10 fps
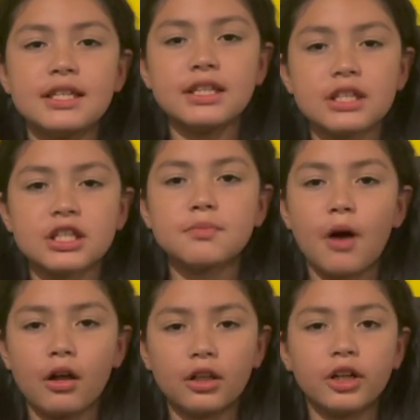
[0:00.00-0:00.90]
This is a
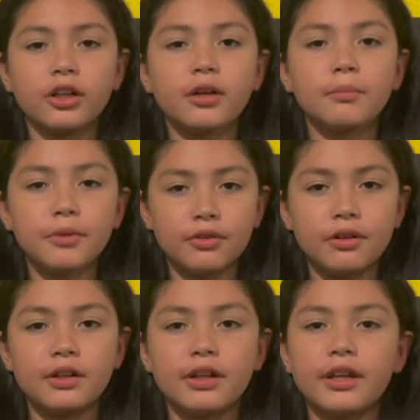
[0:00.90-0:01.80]
smaller
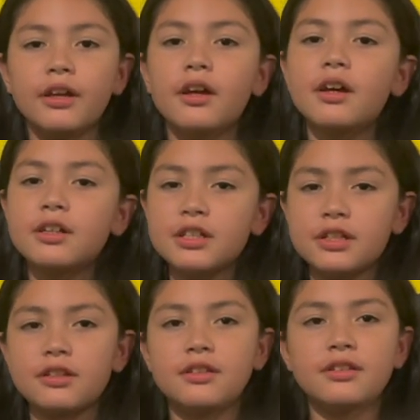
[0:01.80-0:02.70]
community
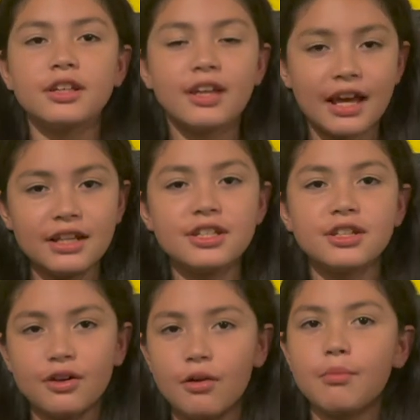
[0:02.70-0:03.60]
to, to get to
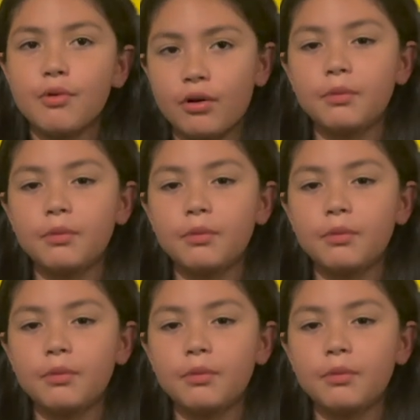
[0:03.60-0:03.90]
know more